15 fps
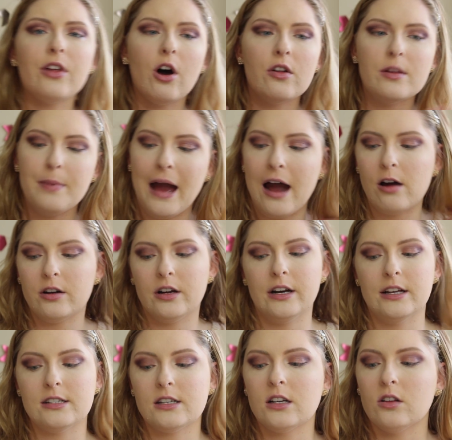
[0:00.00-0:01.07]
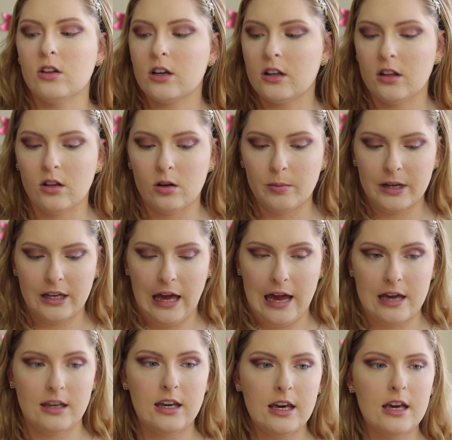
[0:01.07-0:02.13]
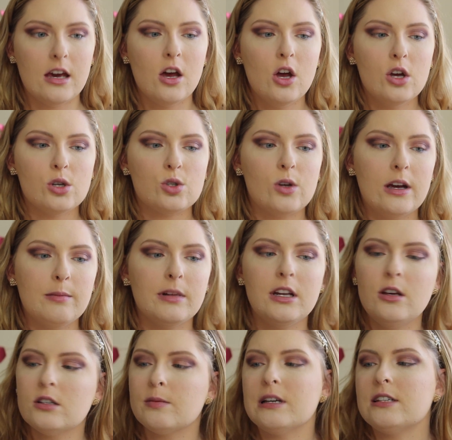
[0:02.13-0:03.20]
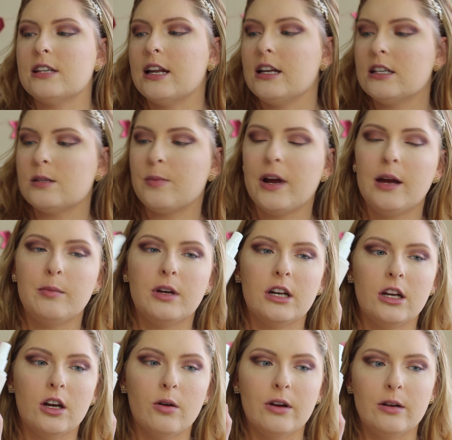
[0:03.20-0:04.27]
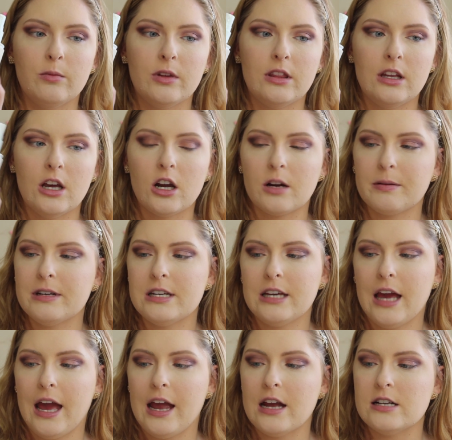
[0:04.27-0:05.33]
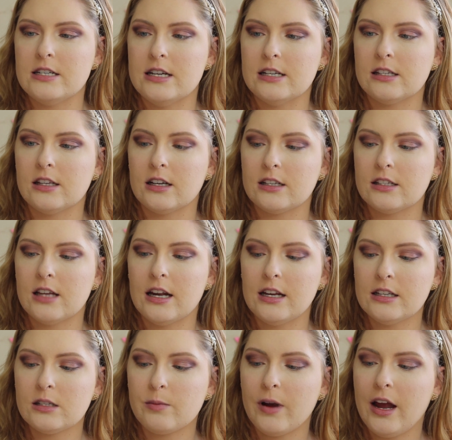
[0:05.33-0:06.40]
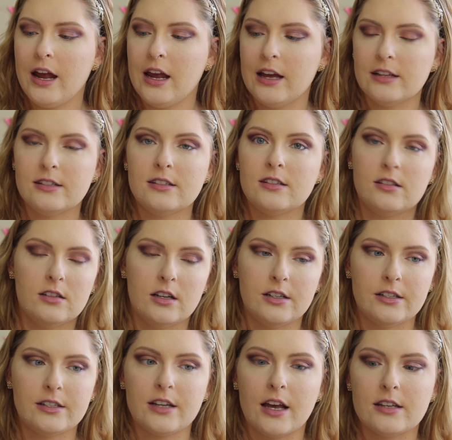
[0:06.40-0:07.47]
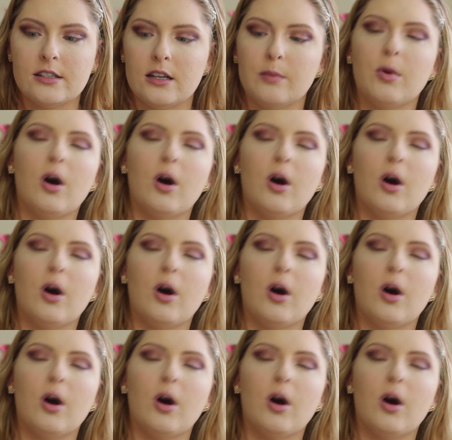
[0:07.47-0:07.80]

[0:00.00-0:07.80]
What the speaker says: all the powder it is going to look a little bit cakey. So I'm going to use my setting spray. I'm going to go in with the Urban Decay Deslick setting spray. It's a disgusting